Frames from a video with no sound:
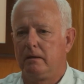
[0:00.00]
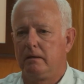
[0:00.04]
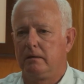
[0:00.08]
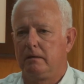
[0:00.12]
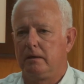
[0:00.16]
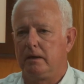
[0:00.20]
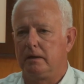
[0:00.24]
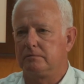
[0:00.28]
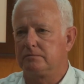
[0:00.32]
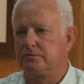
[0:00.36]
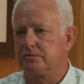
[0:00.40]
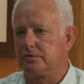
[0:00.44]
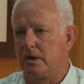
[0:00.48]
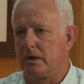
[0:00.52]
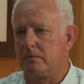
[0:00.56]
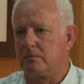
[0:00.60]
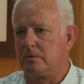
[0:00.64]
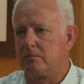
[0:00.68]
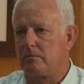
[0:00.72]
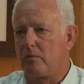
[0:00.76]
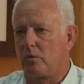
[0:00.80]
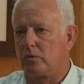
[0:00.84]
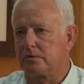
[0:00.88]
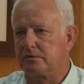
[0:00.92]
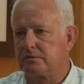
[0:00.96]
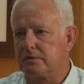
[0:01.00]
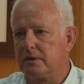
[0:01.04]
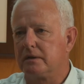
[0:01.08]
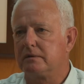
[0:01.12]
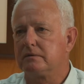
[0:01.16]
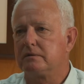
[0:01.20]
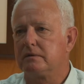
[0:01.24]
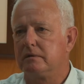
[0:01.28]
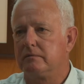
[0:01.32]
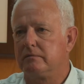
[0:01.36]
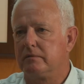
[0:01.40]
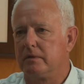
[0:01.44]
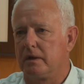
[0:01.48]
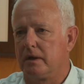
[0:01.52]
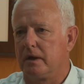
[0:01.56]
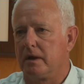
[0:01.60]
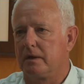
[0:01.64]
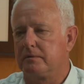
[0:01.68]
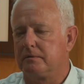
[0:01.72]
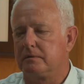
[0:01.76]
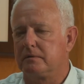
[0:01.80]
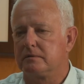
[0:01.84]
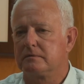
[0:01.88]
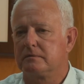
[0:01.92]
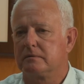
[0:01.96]
and some are more sensitive than
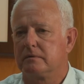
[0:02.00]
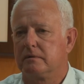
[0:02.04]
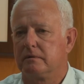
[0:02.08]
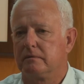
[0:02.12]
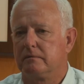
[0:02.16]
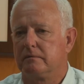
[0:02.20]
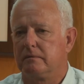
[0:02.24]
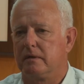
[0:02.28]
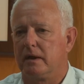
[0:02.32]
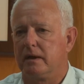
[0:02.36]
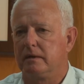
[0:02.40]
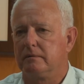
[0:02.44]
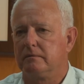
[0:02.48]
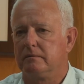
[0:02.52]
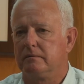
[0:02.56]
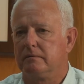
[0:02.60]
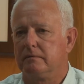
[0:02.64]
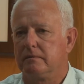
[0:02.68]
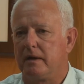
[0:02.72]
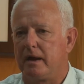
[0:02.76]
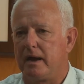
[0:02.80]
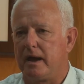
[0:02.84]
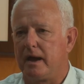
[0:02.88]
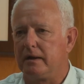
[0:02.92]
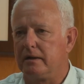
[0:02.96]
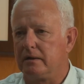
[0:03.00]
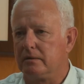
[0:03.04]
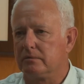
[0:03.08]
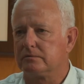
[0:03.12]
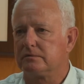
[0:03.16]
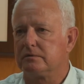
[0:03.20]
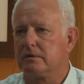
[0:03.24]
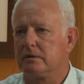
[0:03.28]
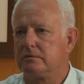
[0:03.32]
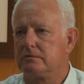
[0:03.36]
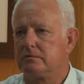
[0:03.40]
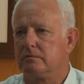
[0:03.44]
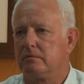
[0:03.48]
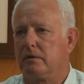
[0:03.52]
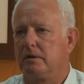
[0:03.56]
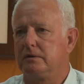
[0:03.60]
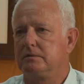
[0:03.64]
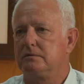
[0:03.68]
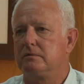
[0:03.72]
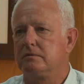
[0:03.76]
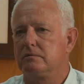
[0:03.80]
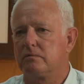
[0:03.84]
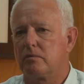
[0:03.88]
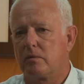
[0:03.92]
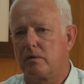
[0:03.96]
others, the ideal
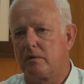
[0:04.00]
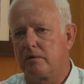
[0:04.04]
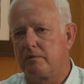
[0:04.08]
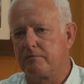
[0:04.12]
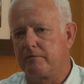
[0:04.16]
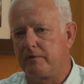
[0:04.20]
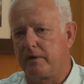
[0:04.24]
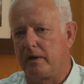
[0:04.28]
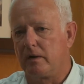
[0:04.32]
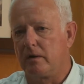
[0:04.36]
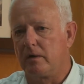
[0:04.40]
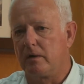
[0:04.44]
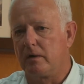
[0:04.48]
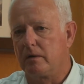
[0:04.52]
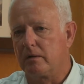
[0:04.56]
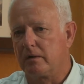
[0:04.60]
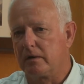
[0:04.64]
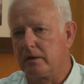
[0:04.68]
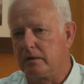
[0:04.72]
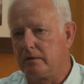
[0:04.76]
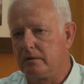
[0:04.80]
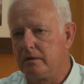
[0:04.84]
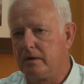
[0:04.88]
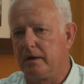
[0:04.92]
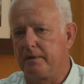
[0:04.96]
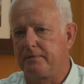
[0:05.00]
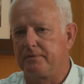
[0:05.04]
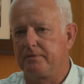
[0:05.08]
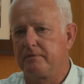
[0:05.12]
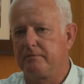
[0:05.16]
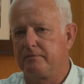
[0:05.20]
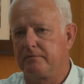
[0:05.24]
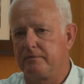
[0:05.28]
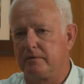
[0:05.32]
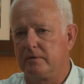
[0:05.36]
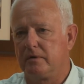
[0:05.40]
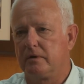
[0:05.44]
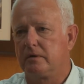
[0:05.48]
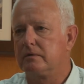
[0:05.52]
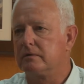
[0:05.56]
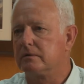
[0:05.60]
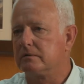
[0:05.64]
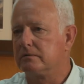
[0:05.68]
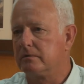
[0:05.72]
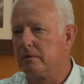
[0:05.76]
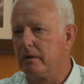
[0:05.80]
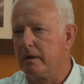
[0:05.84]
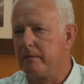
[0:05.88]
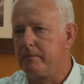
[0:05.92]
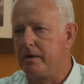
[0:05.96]
situation is where a farrier can cut the foot or
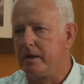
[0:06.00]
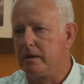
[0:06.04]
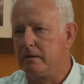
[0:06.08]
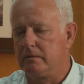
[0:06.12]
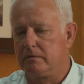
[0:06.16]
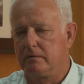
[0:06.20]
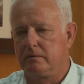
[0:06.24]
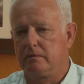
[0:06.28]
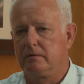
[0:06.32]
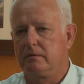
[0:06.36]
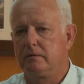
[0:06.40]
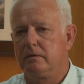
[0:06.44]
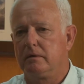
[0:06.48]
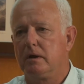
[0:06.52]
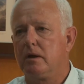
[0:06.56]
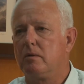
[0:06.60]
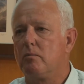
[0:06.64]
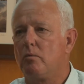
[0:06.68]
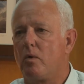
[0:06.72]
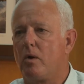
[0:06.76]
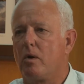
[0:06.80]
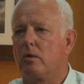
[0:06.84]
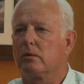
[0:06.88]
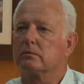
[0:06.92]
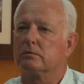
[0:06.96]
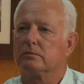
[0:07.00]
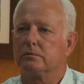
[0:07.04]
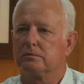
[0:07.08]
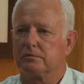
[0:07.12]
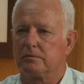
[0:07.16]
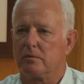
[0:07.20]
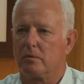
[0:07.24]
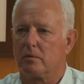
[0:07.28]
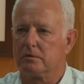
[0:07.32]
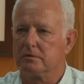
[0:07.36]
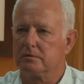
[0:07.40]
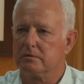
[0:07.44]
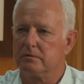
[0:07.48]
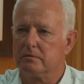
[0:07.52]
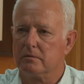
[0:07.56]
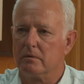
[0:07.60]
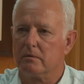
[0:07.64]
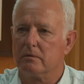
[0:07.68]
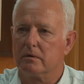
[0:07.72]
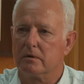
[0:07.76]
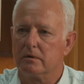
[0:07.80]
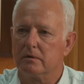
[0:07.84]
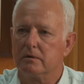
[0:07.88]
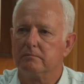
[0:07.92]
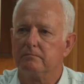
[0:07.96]
trim it and walk those horses on
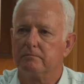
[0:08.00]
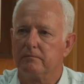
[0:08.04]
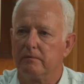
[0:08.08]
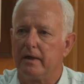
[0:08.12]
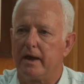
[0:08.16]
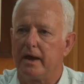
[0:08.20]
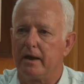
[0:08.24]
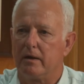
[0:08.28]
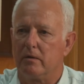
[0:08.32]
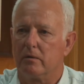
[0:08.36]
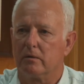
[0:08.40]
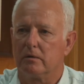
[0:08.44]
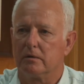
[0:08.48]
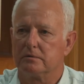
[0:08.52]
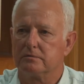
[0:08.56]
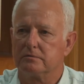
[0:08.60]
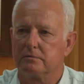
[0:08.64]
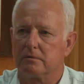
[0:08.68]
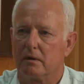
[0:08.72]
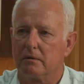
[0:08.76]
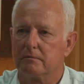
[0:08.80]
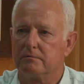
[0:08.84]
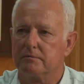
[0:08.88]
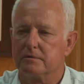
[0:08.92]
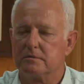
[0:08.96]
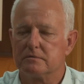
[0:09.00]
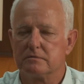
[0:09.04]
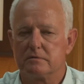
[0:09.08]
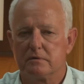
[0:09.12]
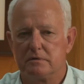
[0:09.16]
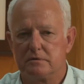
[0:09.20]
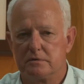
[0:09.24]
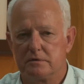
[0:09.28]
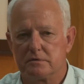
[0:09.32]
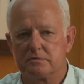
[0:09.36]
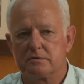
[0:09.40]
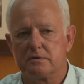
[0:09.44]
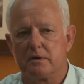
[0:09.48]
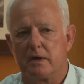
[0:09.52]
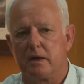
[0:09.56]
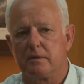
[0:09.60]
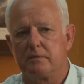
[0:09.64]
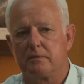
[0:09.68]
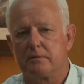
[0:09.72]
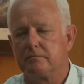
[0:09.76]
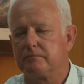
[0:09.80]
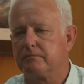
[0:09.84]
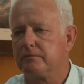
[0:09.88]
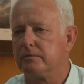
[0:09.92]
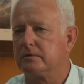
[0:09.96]
a good flat hard surface and just see how
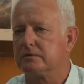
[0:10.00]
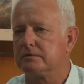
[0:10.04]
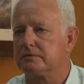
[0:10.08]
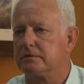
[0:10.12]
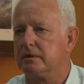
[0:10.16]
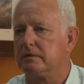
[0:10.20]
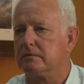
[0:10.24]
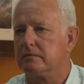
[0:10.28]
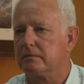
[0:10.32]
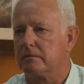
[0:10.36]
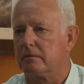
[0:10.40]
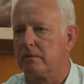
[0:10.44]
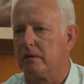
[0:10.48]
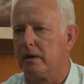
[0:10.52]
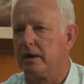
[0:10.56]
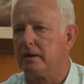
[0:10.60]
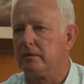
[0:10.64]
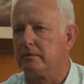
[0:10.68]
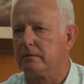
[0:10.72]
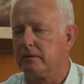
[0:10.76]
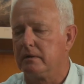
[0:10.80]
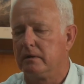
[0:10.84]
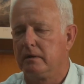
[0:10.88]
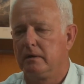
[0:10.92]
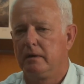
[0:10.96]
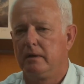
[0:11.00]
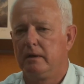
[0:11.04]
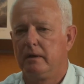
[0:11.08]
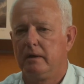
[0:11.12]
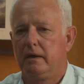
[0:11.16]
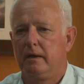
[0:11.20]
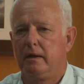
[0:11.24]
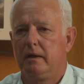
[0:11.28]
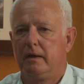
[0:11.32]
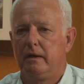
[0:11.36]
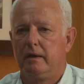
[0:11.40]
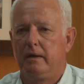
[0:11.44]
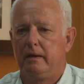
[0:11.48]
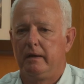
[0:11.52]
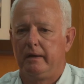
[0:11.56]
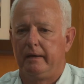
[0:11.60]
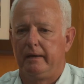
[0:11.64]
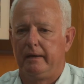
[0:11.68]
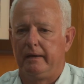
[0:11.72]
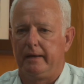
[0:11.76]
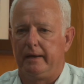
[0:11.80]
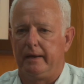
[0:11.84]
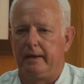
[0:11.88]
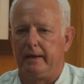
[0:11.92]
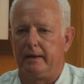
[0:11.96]
the foot's hitting the ground.
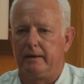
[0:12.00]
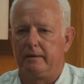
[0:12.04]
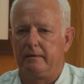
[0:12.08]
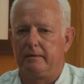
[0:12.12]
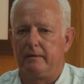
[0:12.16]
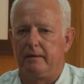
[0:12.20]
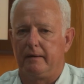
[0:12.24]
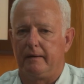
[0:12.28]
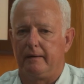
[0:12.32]
And